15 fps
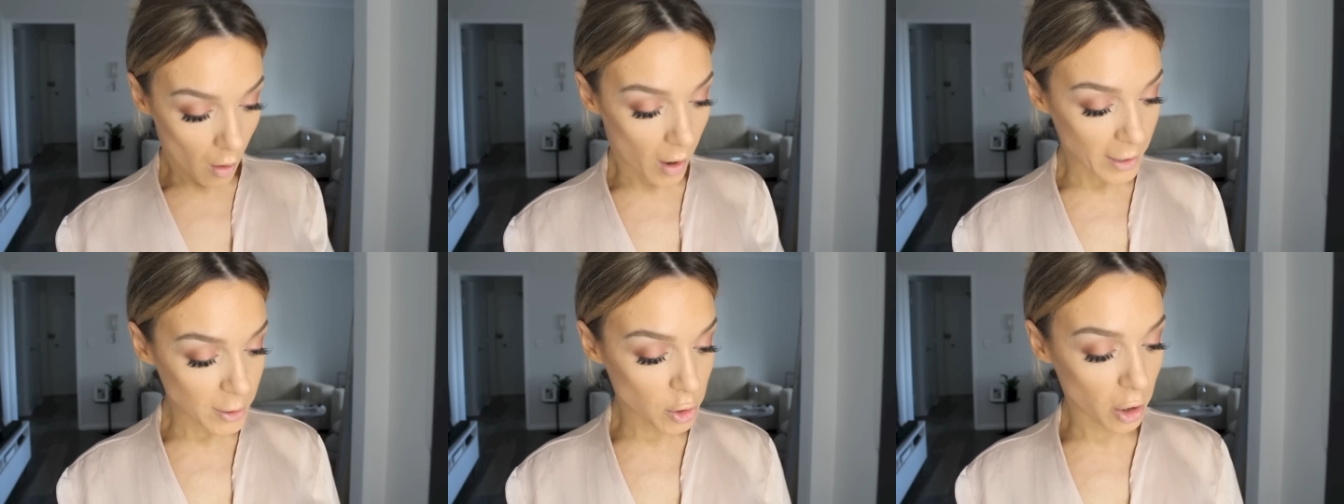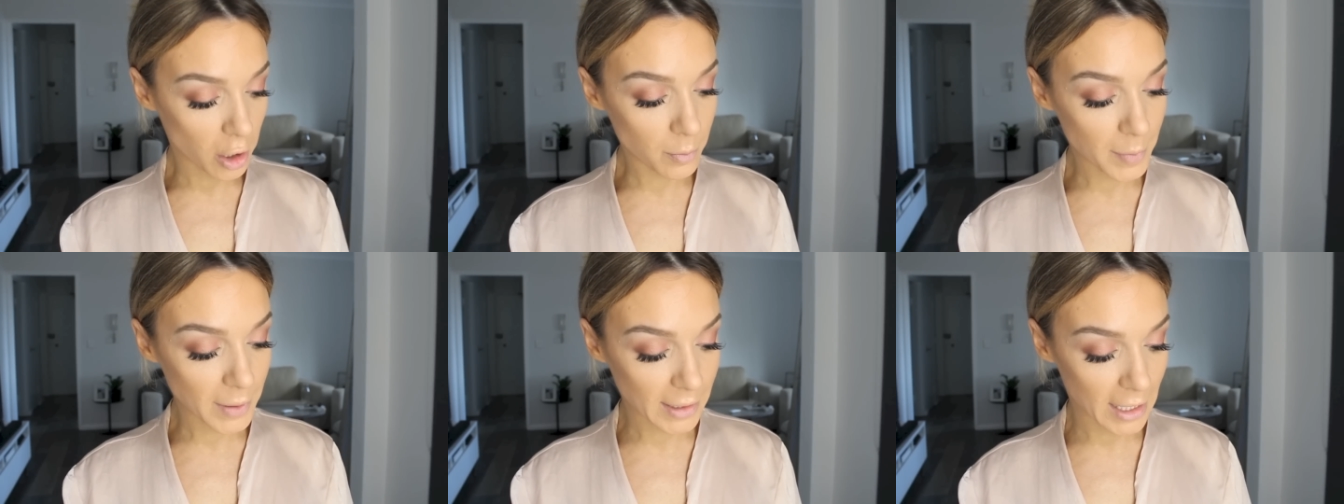I
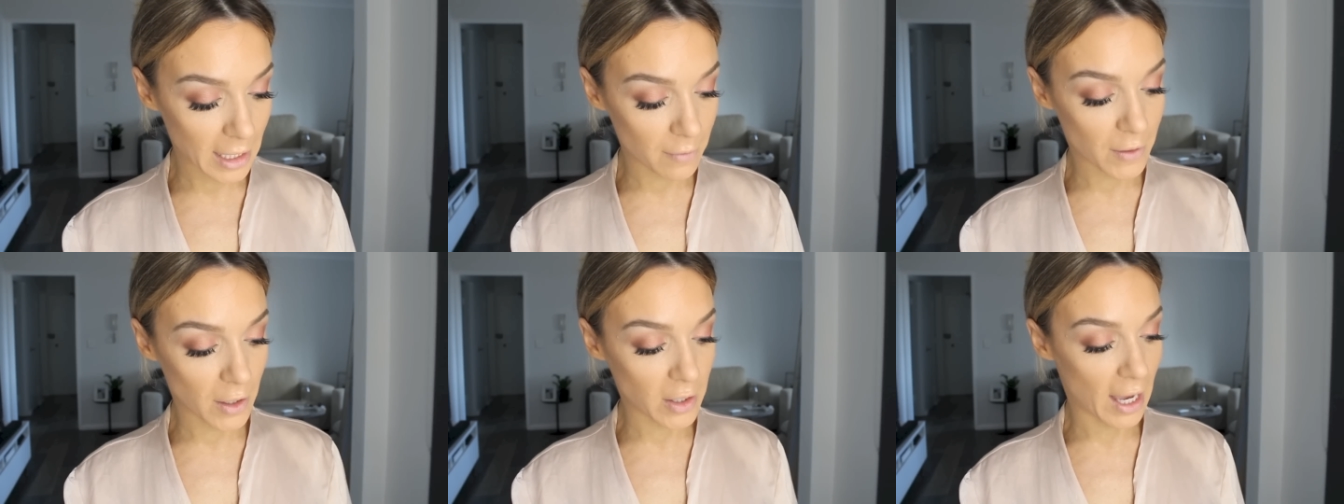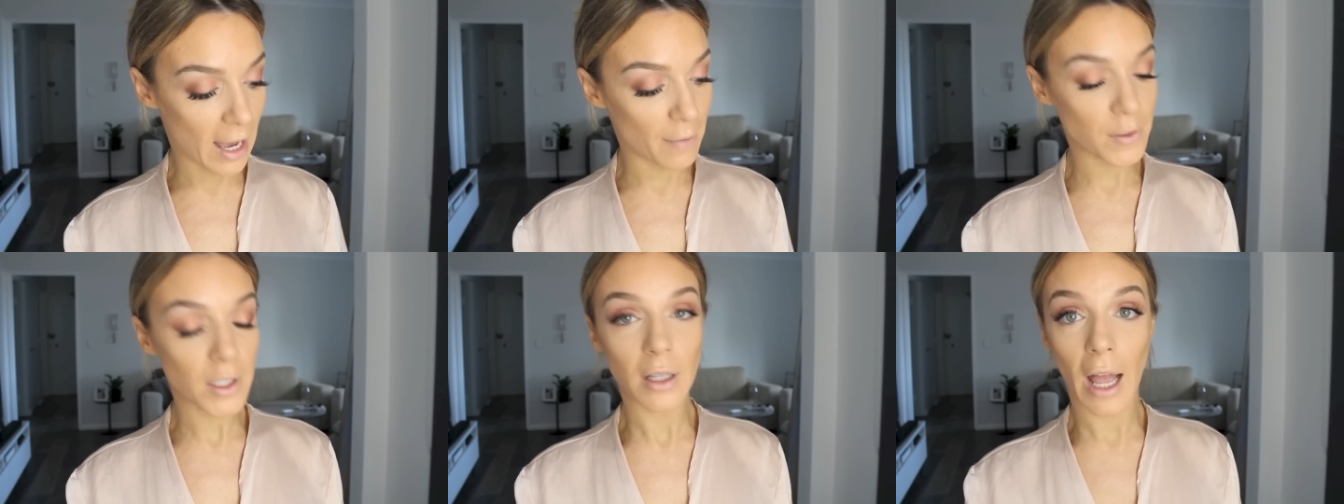don't believe that you
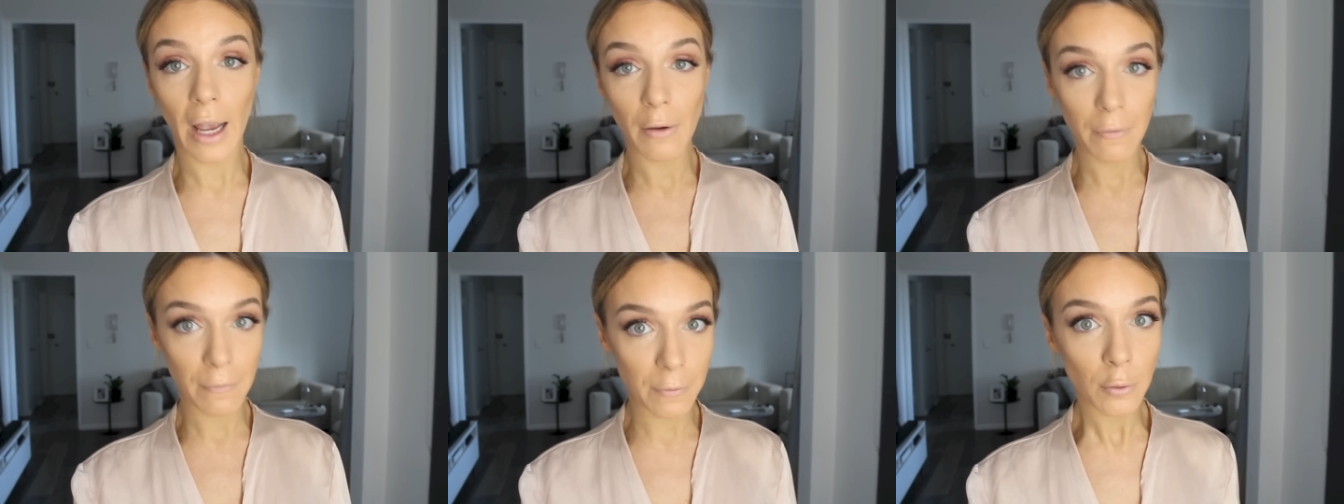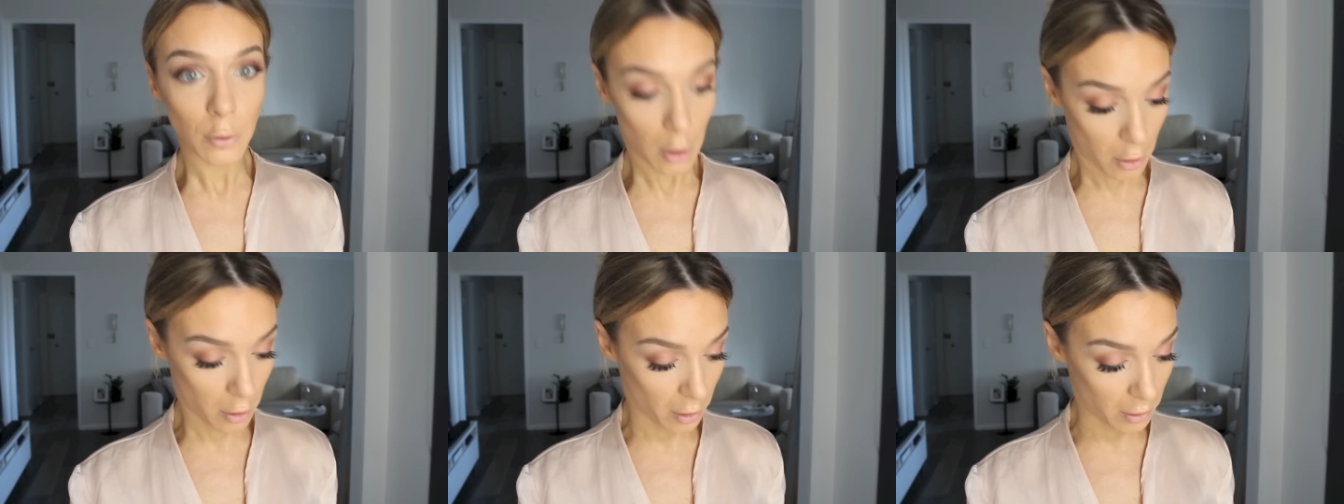have to like
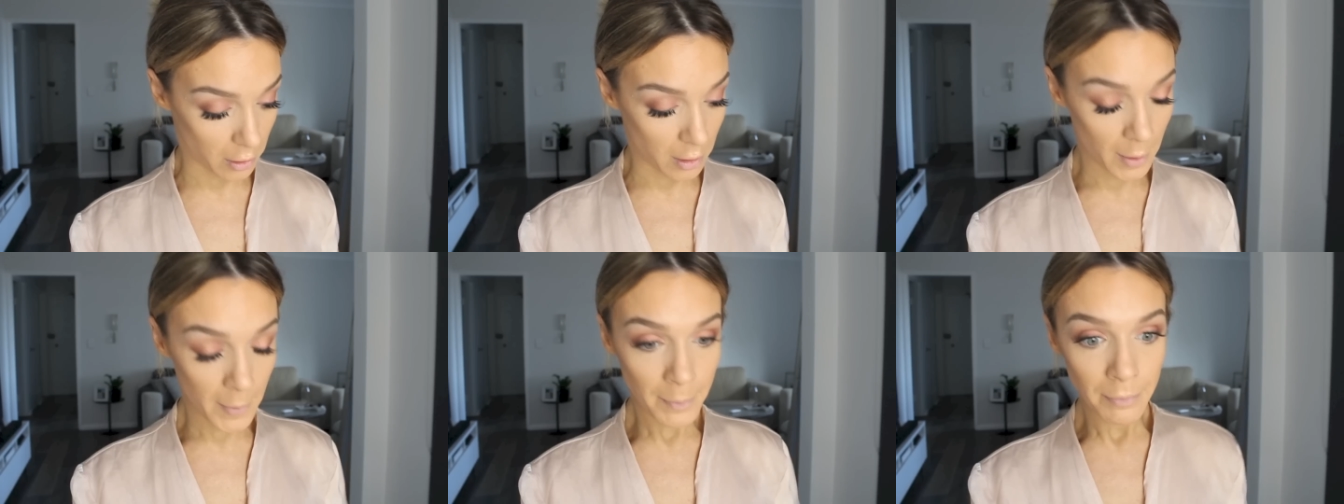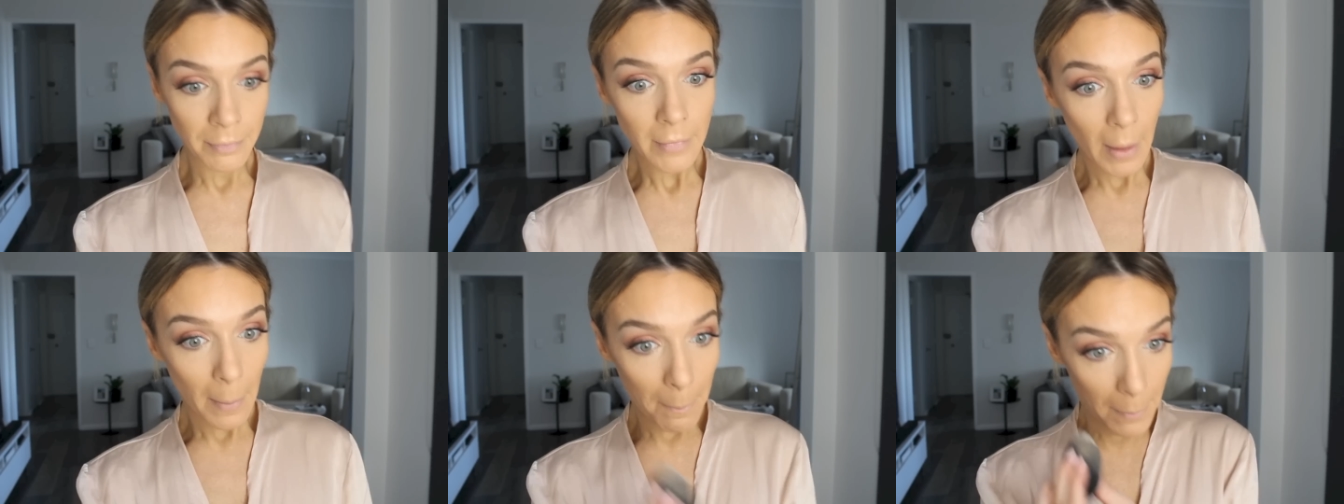full on
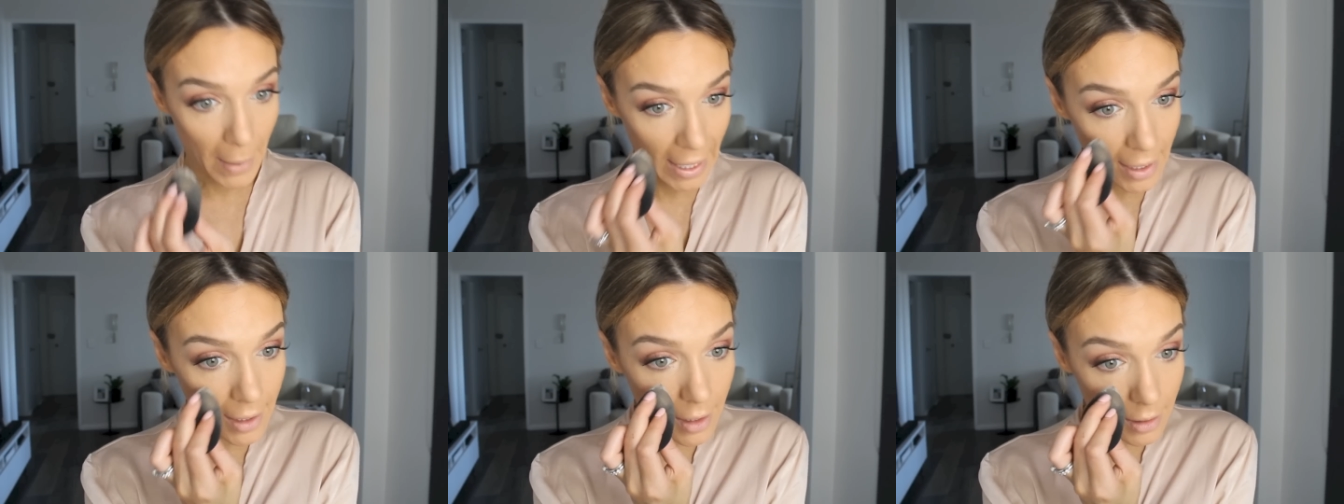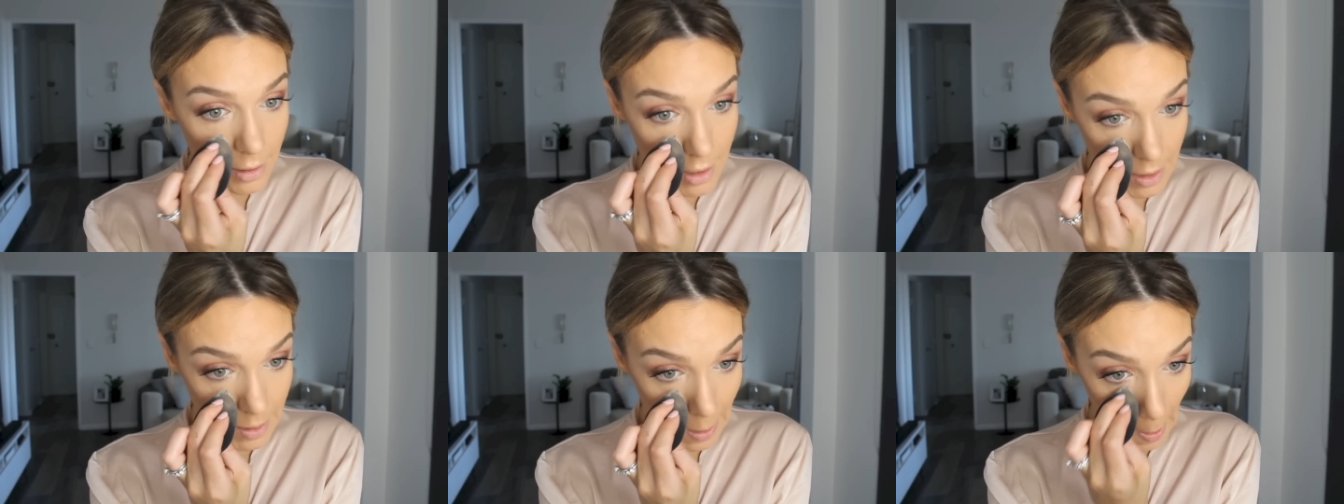bake
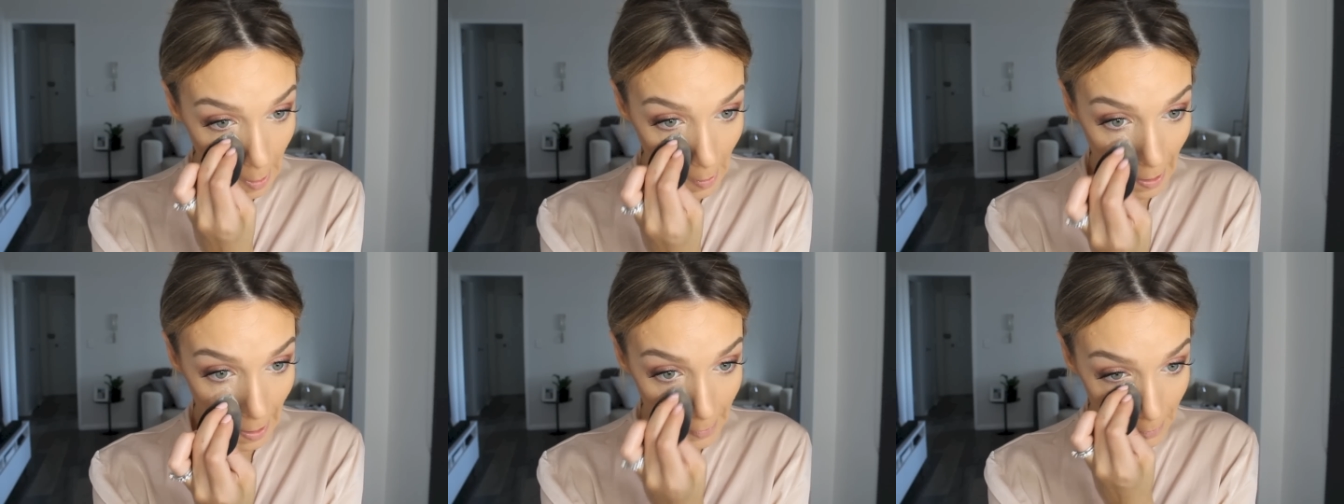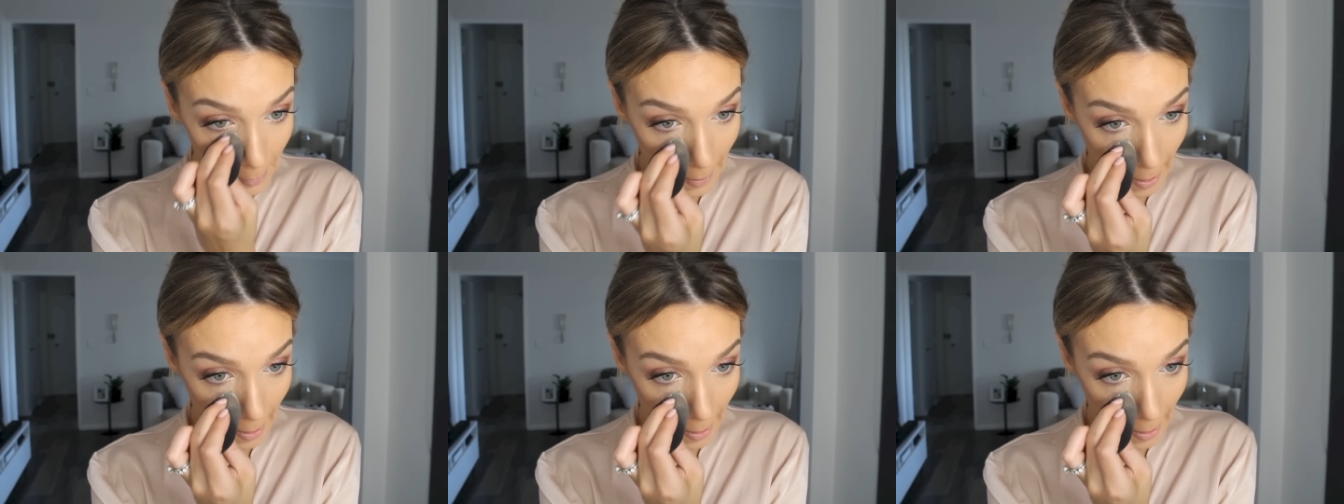to set your under